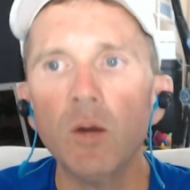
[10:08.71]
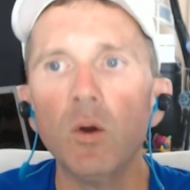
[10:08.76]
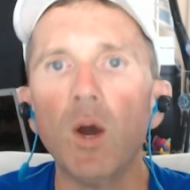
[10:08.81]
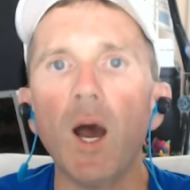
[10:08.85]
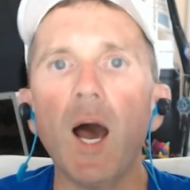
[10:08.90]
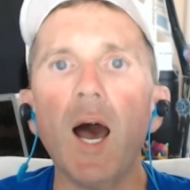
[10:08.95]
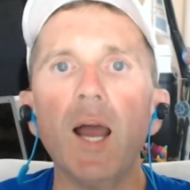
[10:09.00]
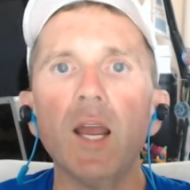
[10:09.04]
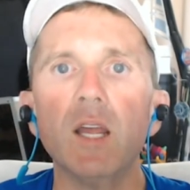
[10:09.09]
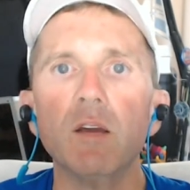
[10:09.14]

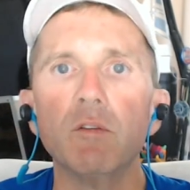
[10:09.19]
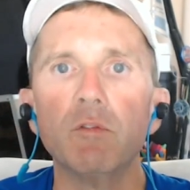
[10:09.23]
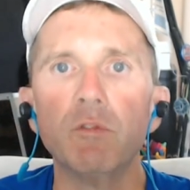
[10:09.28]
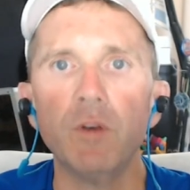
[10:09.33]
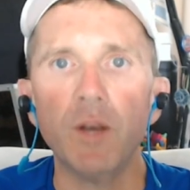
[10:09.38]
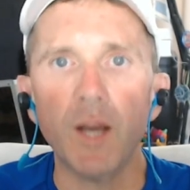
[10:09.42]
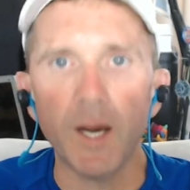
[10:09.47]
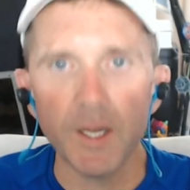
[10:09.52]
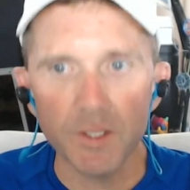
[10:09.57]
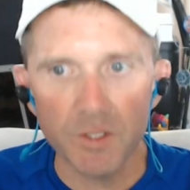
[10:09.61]
I have
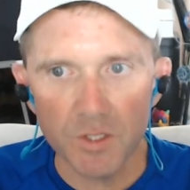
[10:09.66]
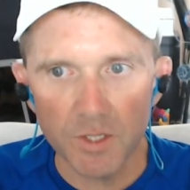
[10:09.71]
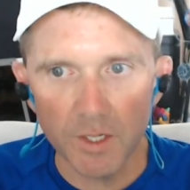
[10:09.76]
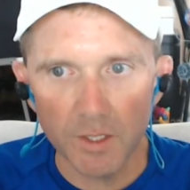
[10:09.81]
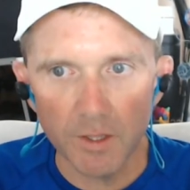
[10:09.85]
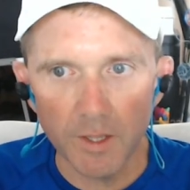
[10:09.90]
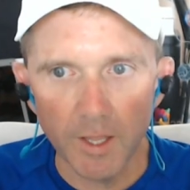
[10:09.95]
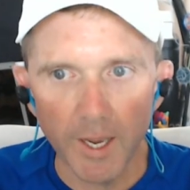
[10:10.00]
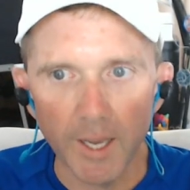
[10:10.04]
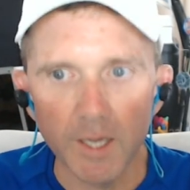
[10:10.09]
not said
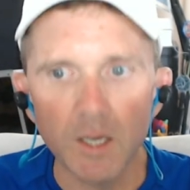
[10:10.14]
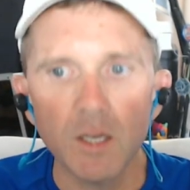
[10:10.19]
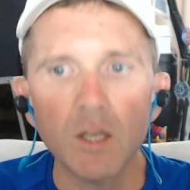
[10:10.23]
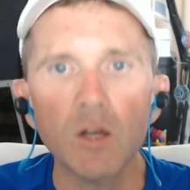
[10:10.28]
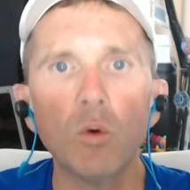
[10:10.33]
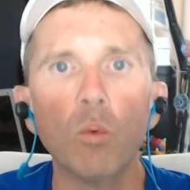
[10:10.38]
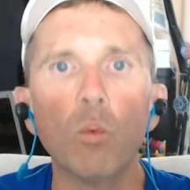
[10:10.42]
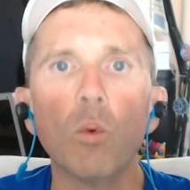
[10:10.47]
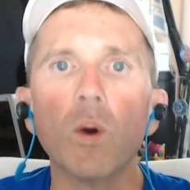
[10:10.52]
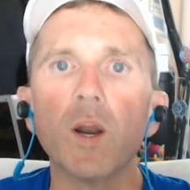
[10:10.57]
that.
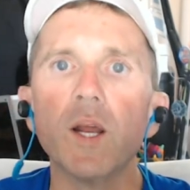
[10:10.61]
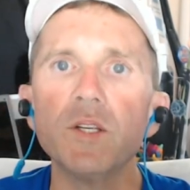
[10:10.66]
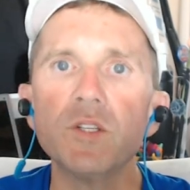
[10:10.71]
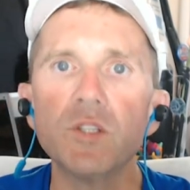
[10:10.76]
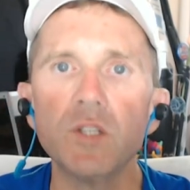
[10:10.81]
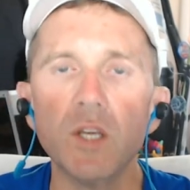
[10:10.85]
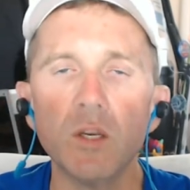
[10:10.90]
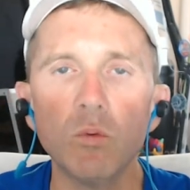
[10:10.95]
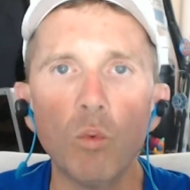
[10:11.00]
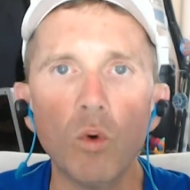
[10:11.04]
What I
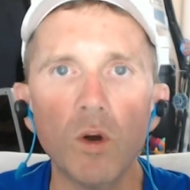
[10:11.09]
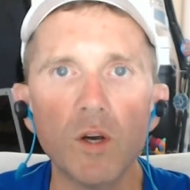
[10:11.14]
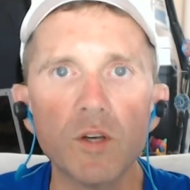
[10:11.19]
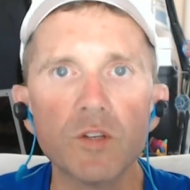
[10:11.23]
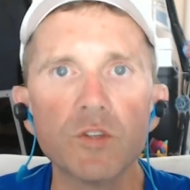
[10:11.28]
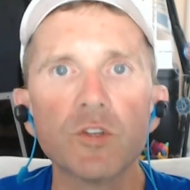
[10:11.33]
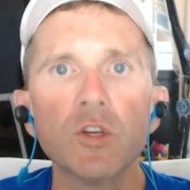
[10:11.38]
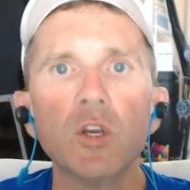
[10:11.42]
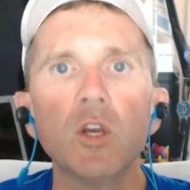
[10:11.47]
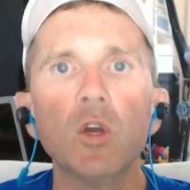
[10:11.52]
said
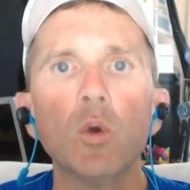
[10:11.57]
was